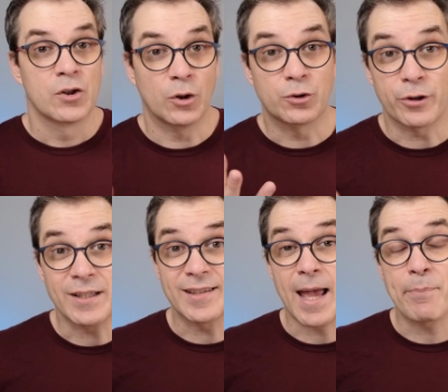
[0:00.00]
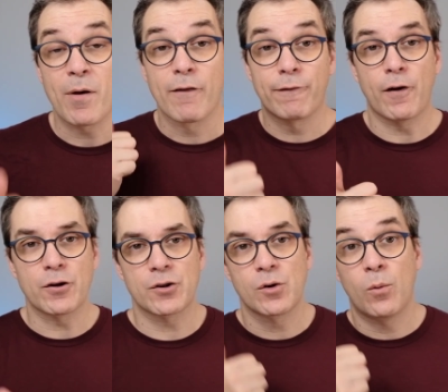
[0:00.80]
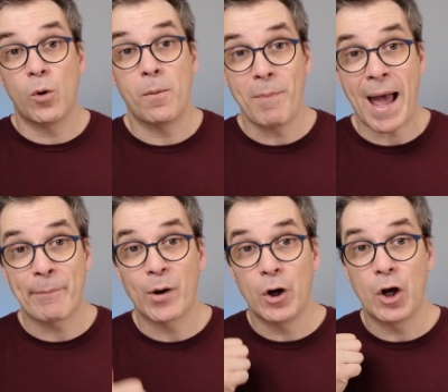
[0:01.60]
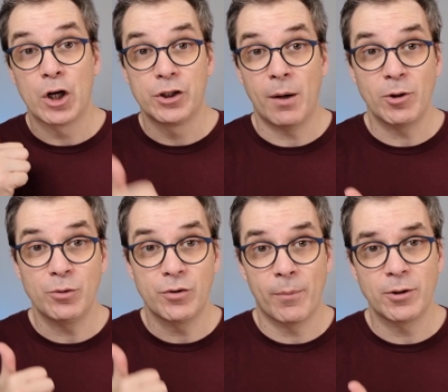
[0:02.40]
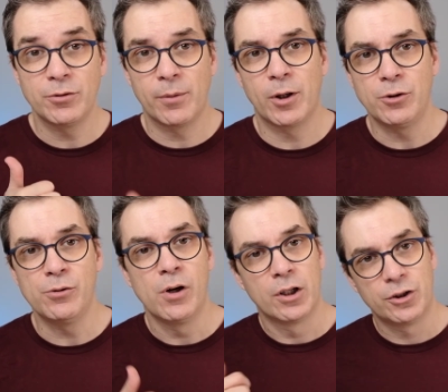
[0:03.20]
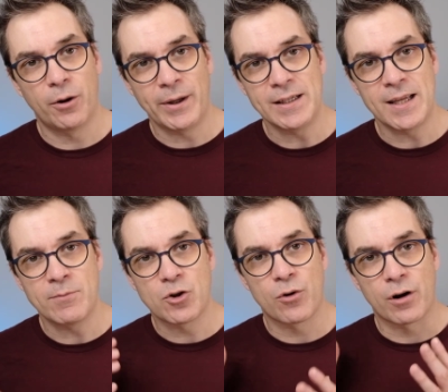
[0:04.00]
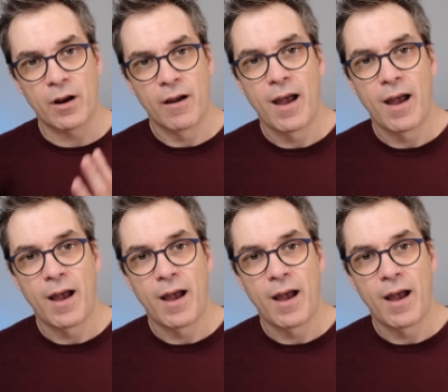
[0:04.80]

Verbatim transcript: So three step, first we'll map a www domain name to our